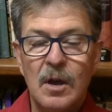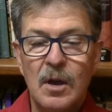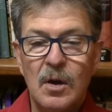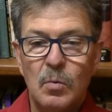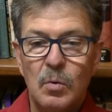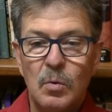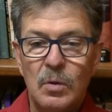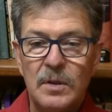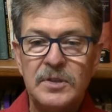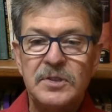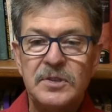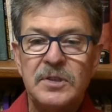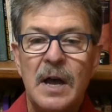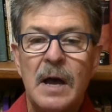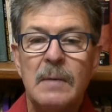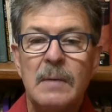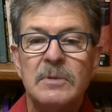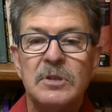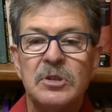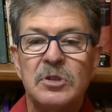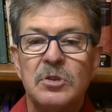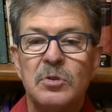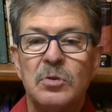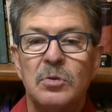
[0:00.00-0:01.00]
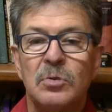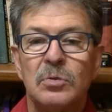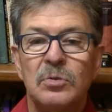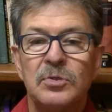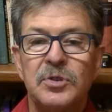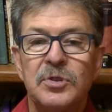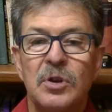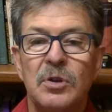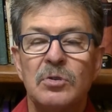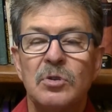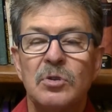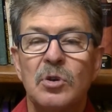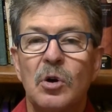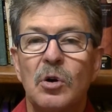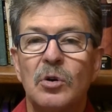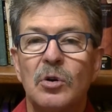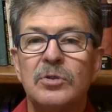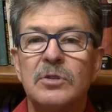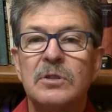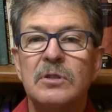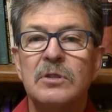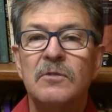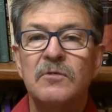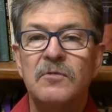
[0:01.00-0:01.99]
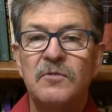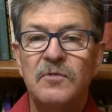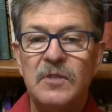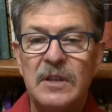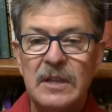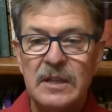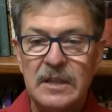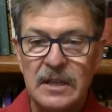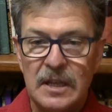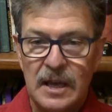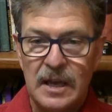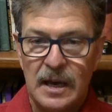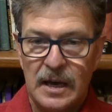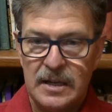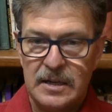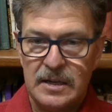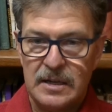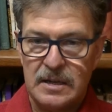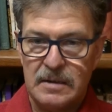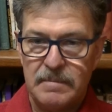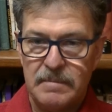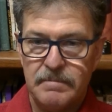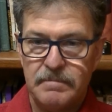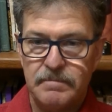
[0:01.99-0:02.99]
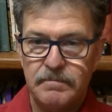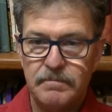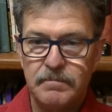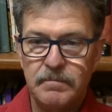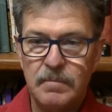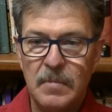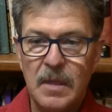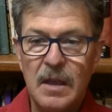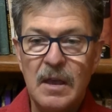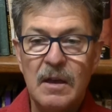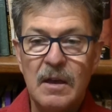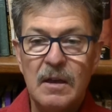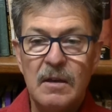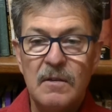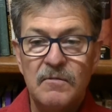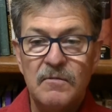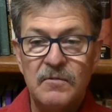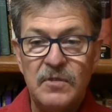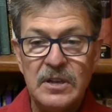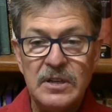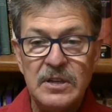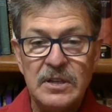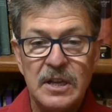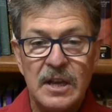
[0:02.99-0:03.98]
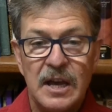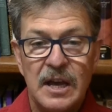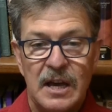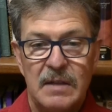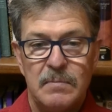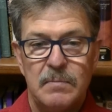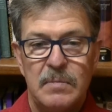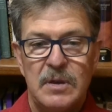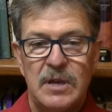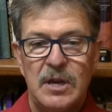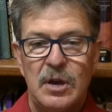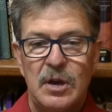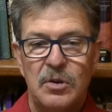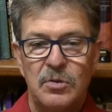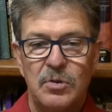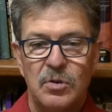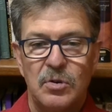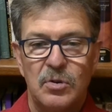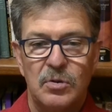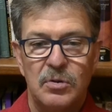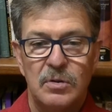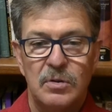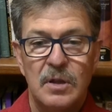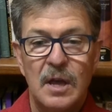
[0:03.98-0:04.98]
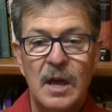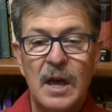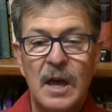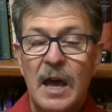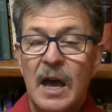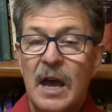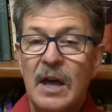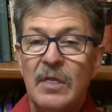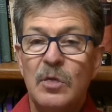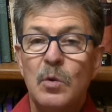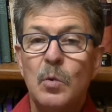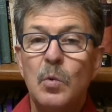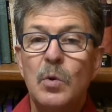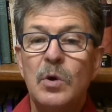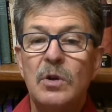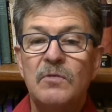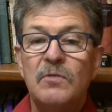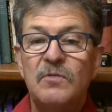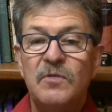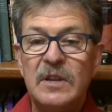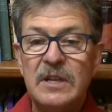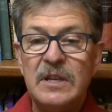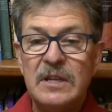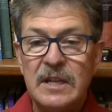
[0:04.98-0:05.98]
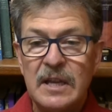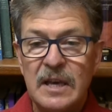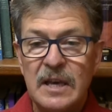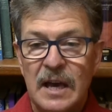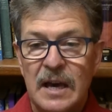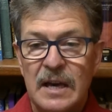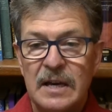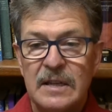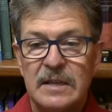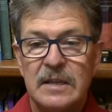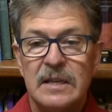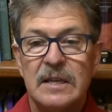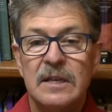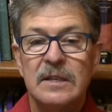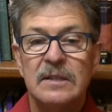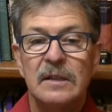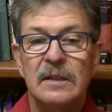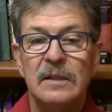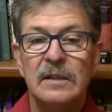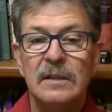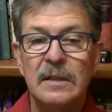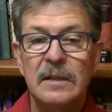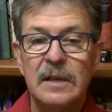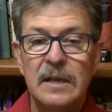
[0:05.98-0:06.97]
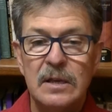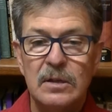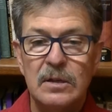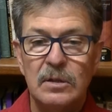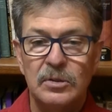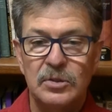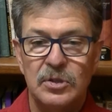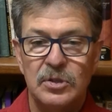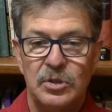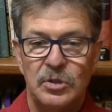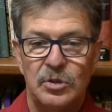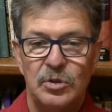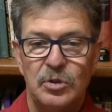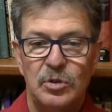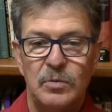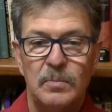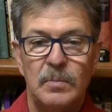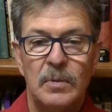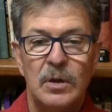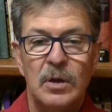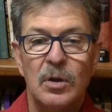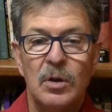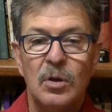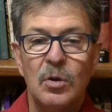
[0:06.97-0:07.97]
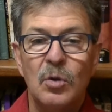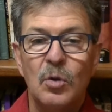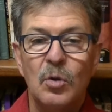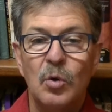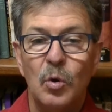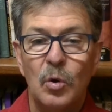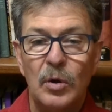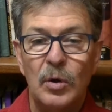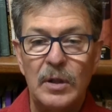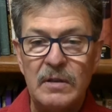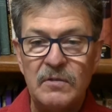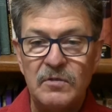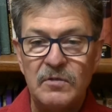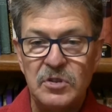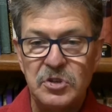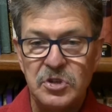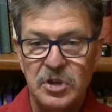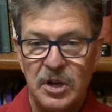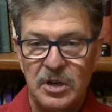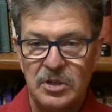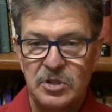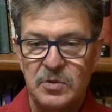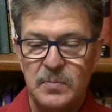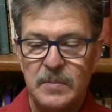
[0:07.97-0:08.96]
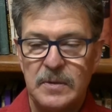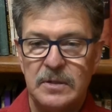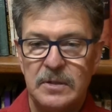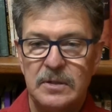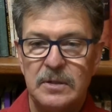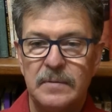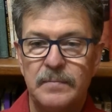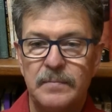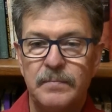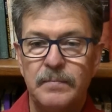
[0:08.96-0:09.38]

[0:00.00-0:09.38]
Well, the psalmist calls on God to vindicate him. Vindicate me, O God. And the word vindicate is a legal term calling for judgment.